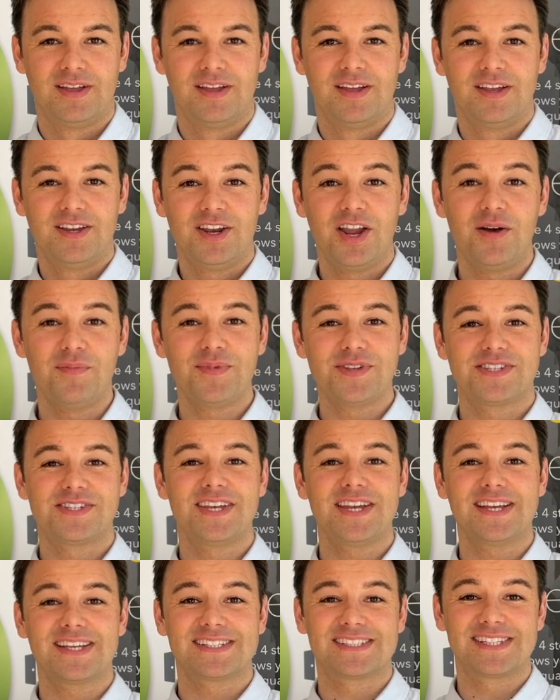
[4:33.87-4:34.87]
Number
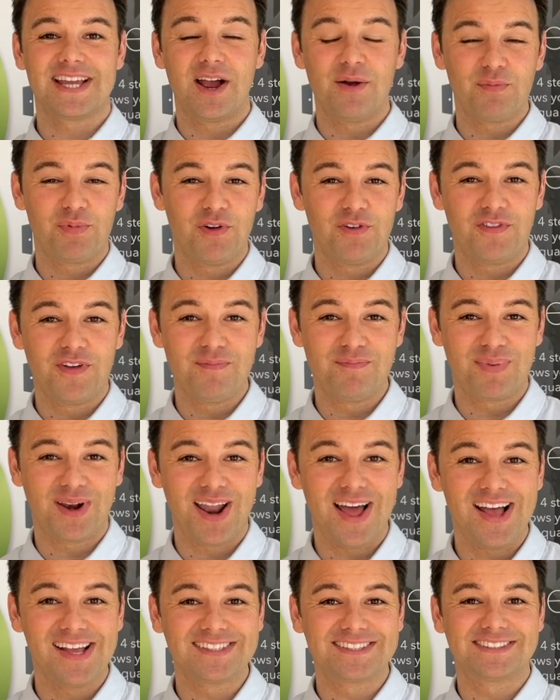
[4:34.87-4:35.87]
six, soundproofing
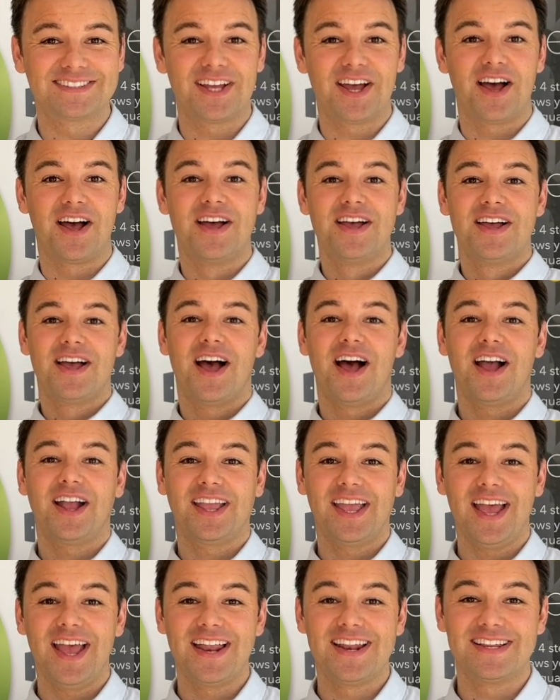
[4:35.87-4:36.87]
plaster.
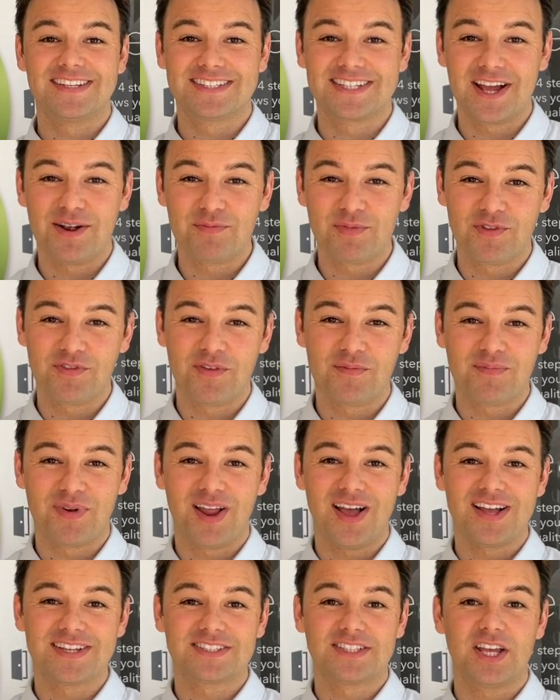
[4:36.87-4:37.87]
Again, soundproofing
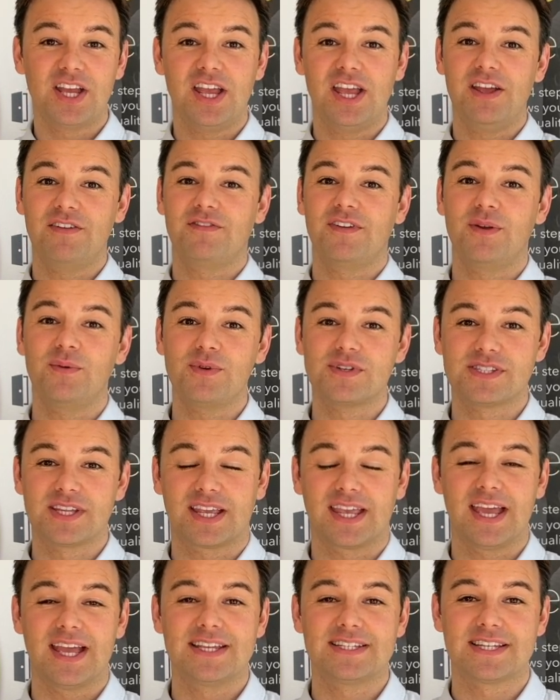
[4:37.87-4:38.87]
plaster, if it was the
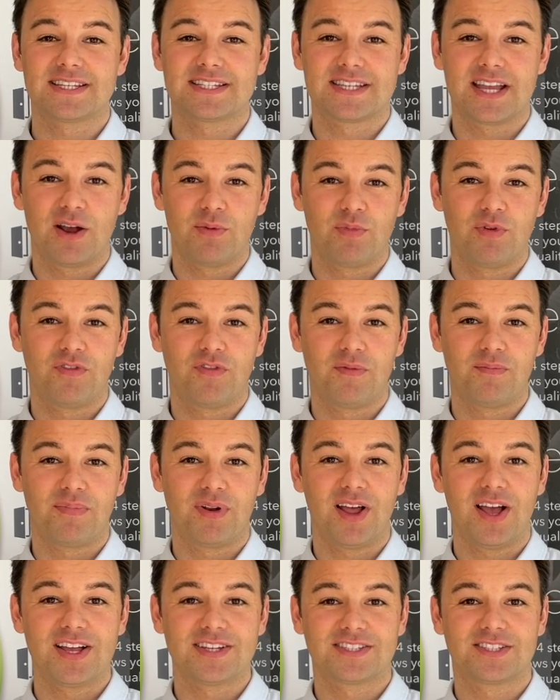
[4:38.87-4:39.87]
case that soundproofing
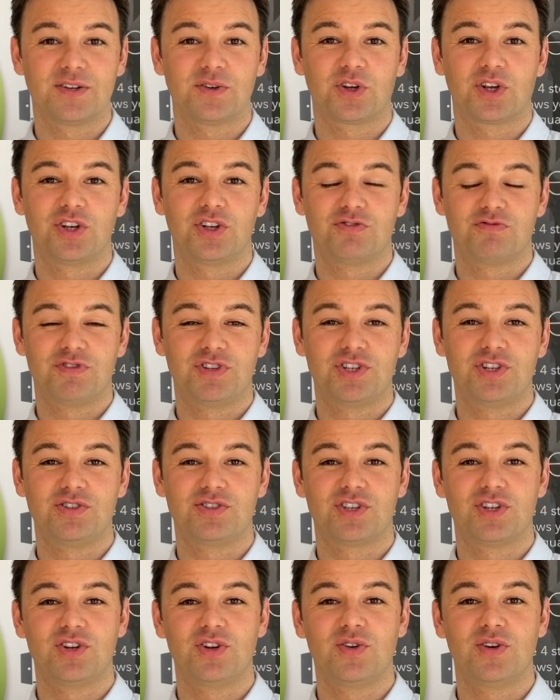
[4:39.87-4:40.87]
plaster could
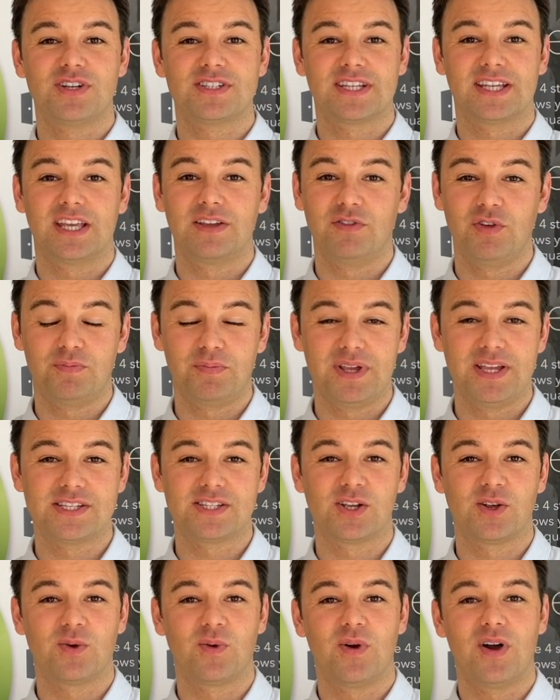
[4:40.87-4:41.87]
reduce the noise and give you peace
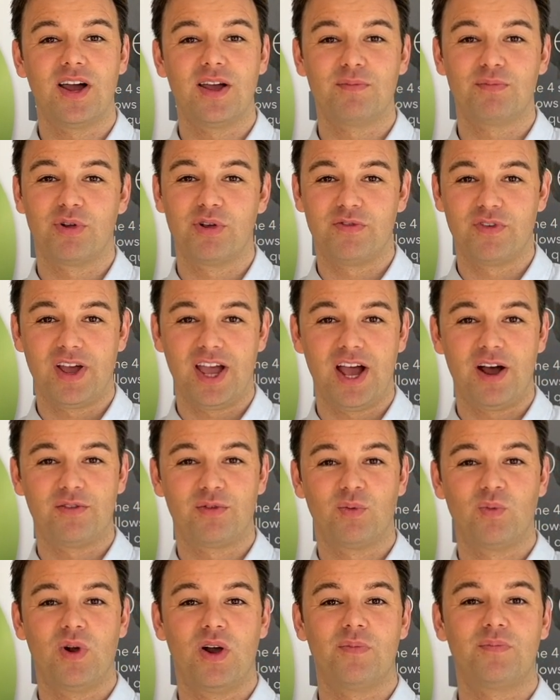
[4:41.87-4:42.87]
and quiet, improve your health
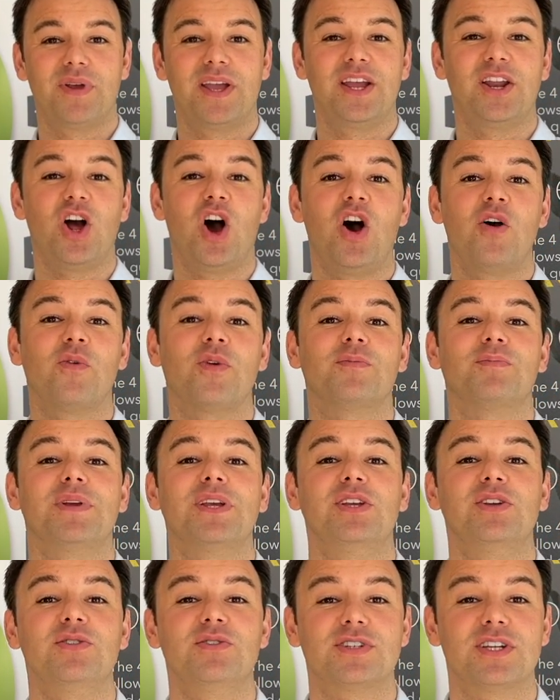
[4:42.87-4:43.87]
and well-being, I would be
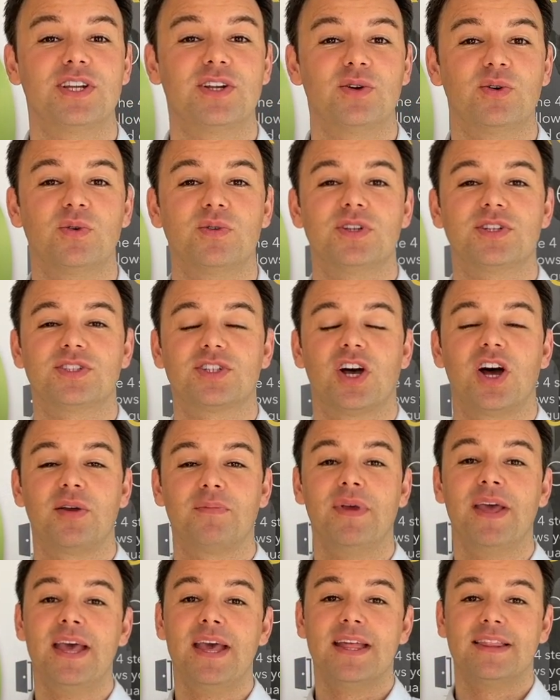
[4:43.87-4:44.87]
using it all the time.